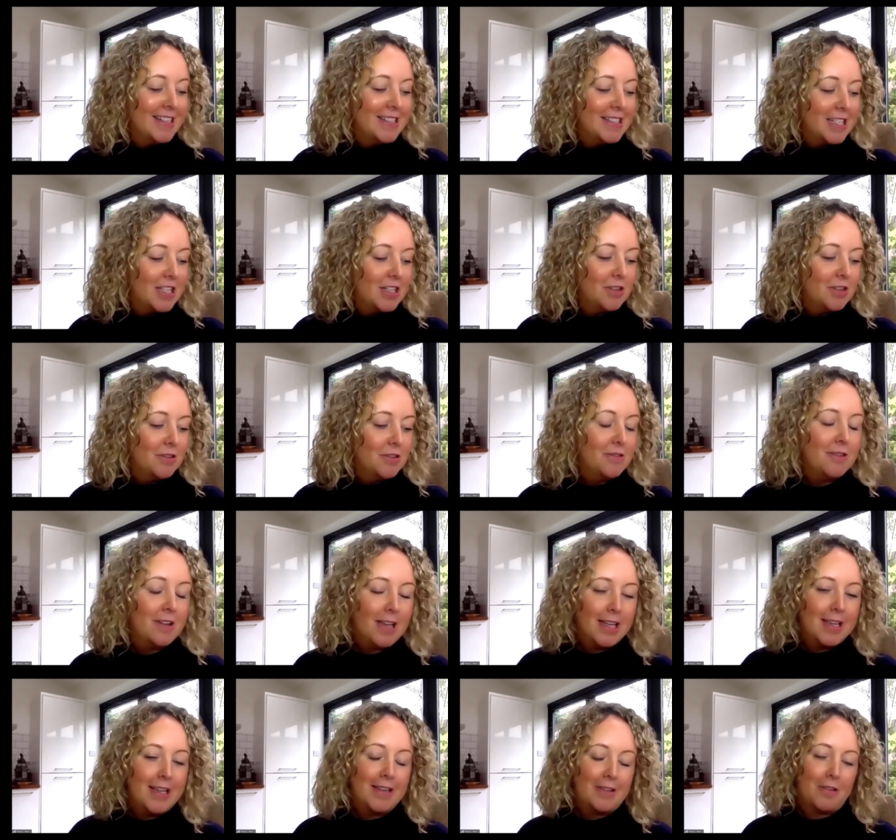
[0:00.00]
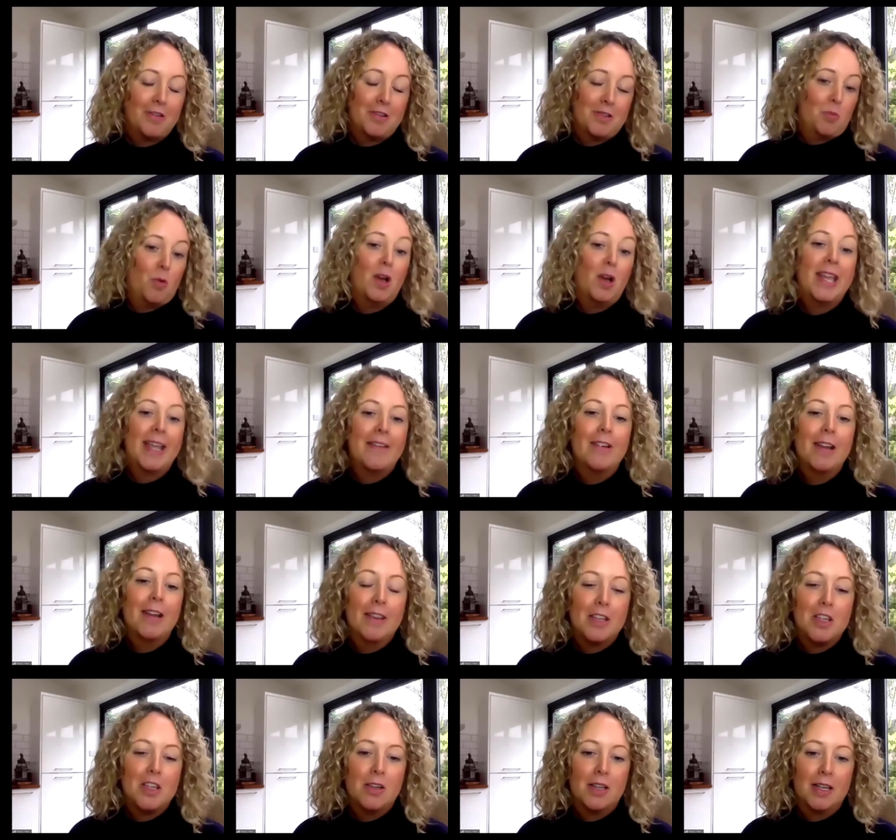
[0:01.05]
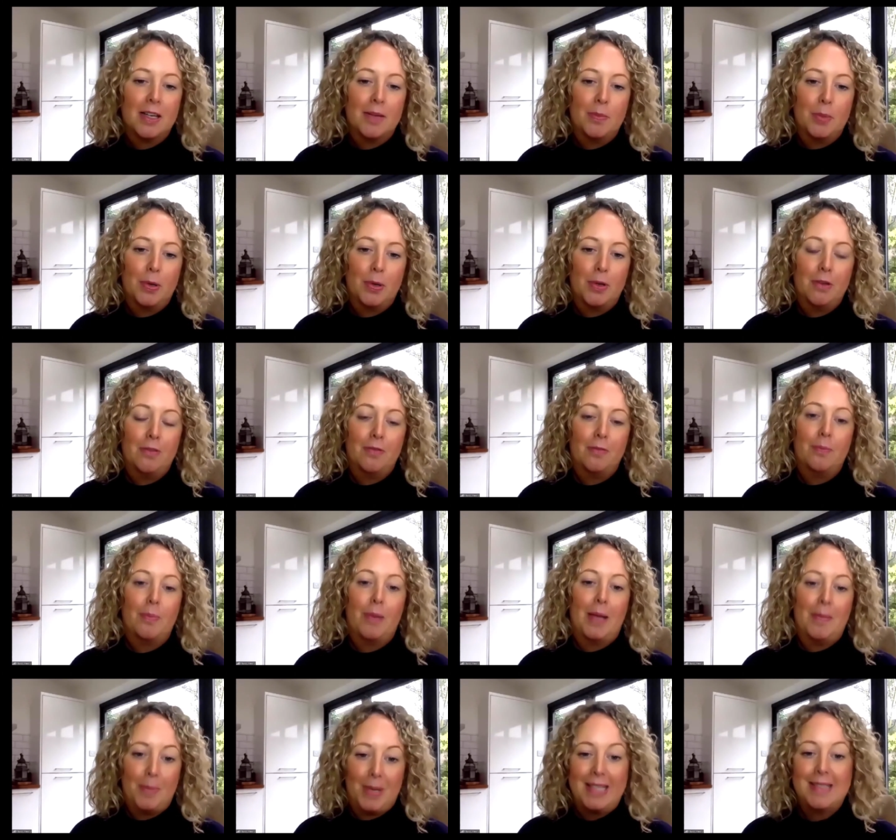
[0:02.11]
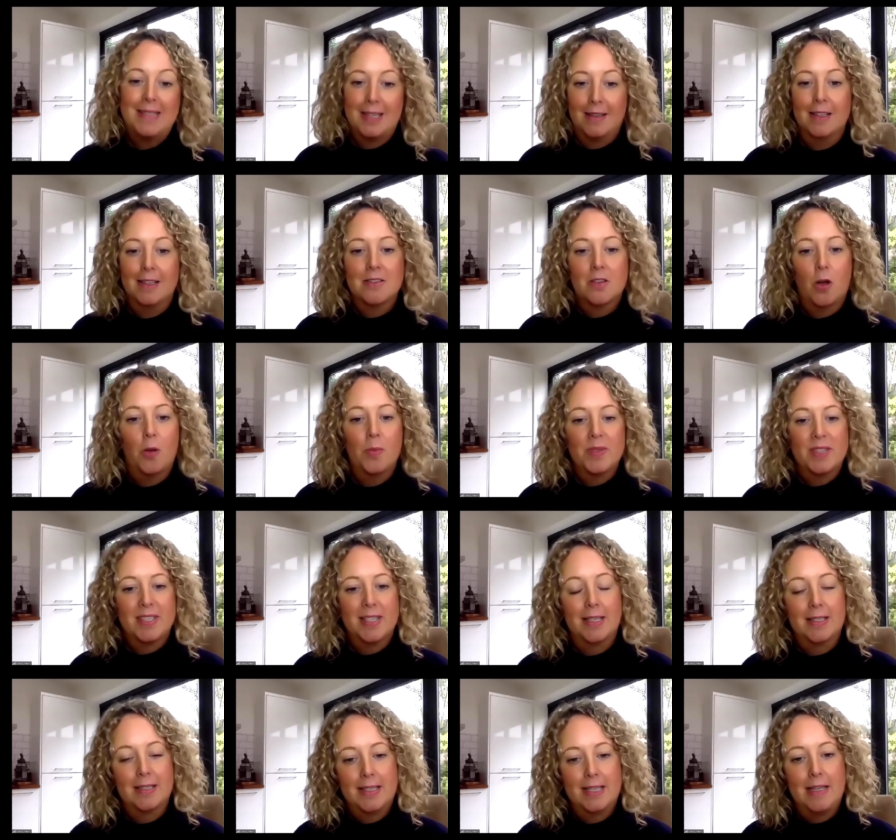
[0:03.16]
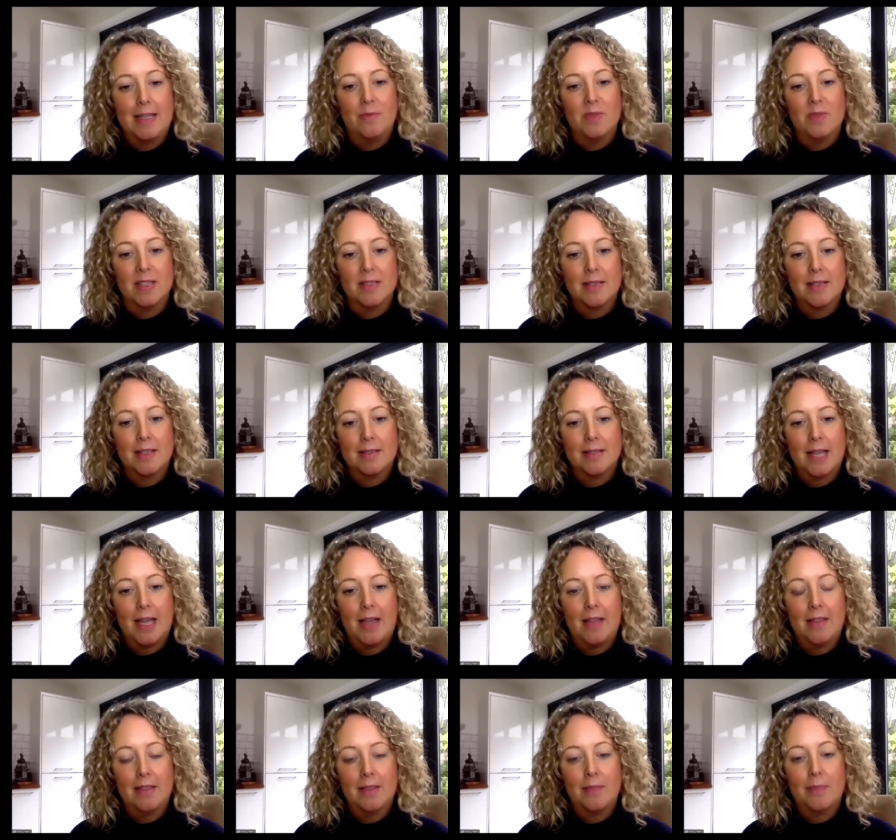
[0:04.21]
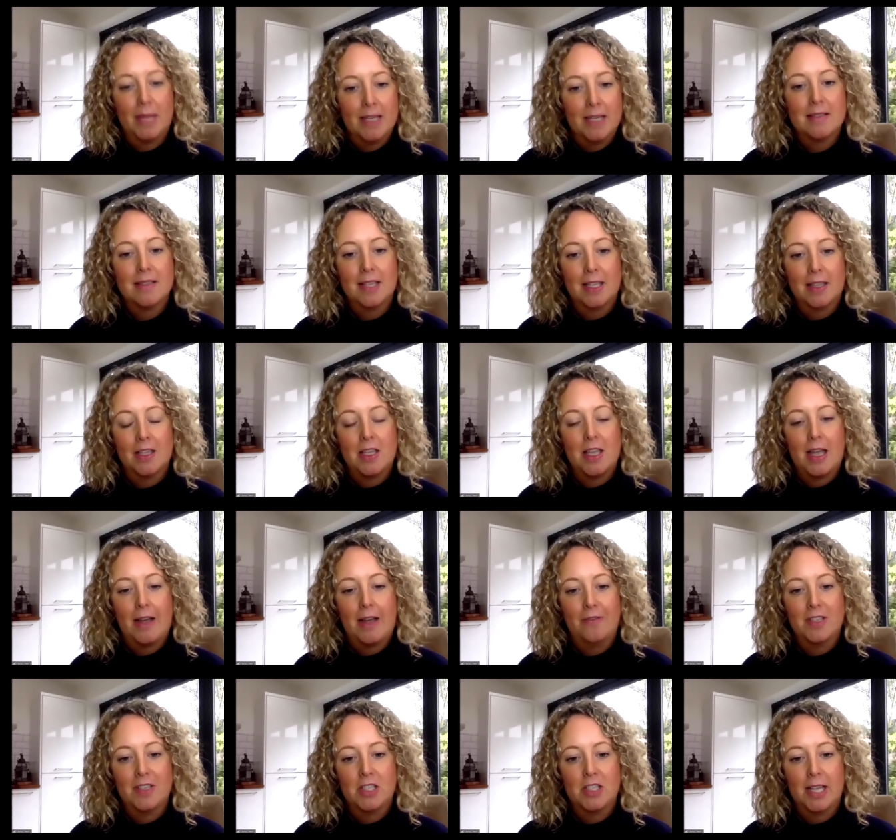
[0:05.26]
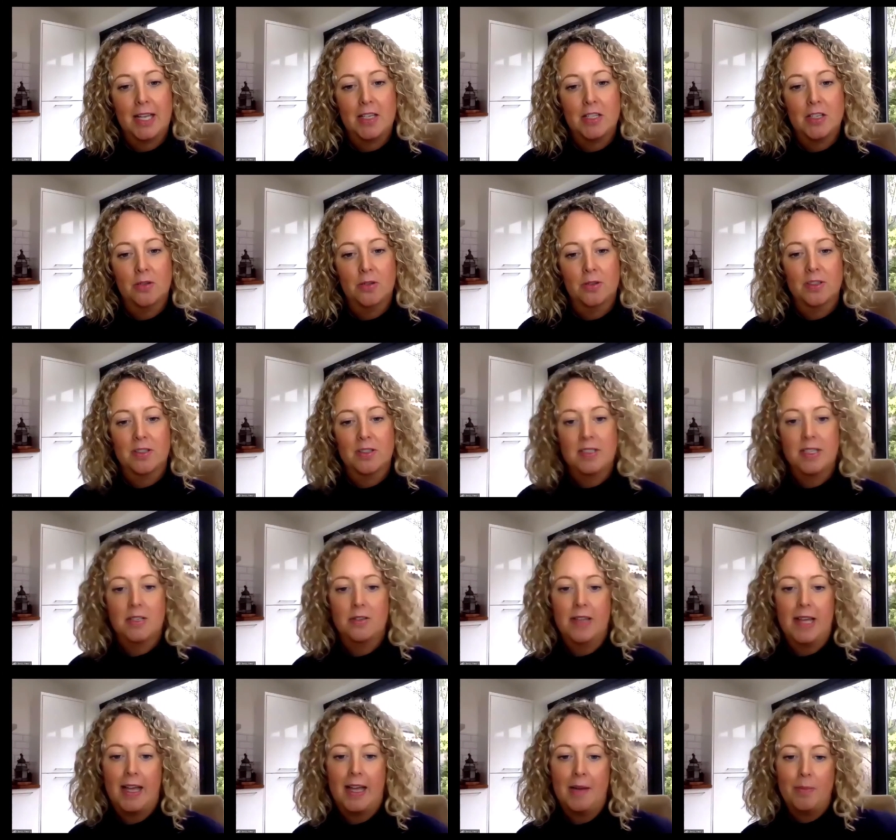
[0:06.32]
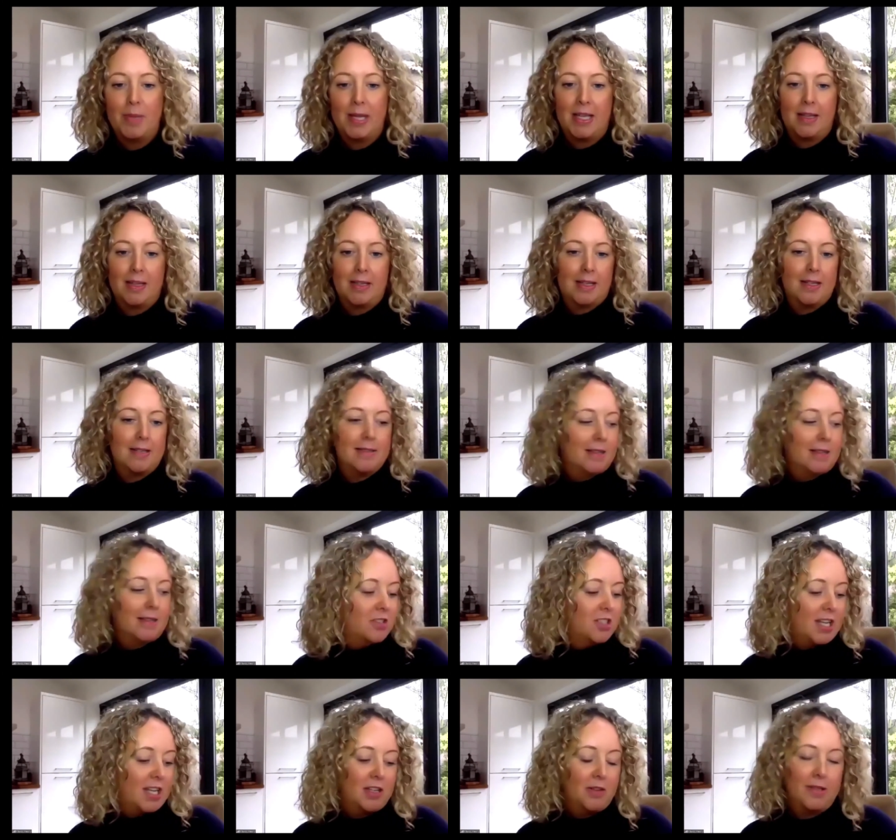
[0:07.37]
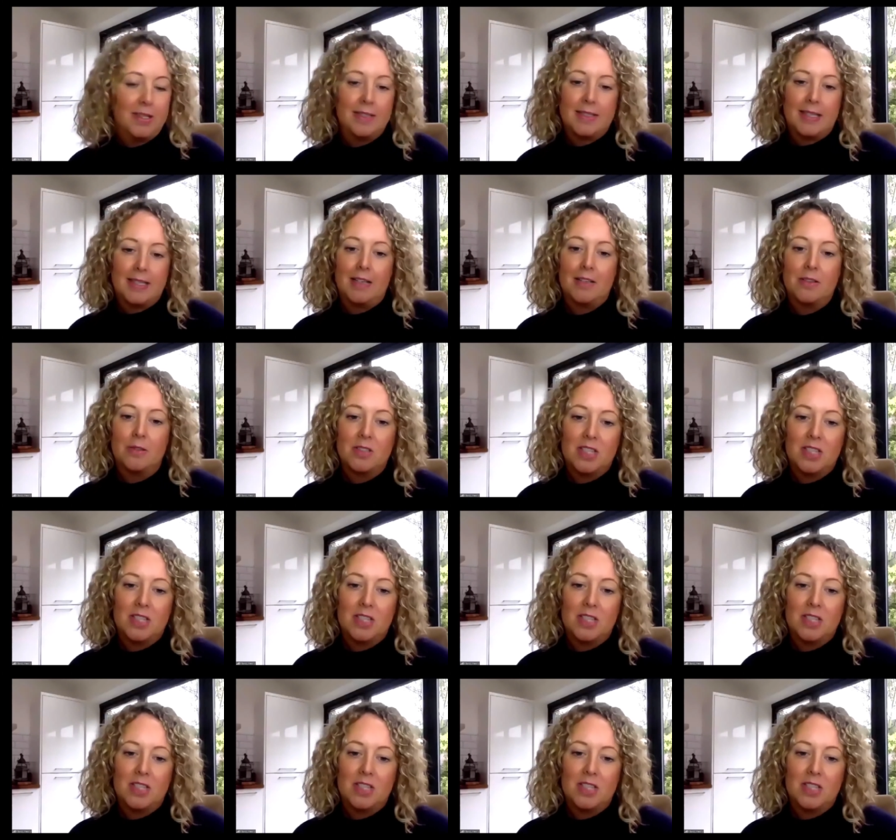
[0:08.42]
do you, or is one area that you can improve by beating the top six teams? Is that the biggest thing that you have to change in order to do that and be considered genuine title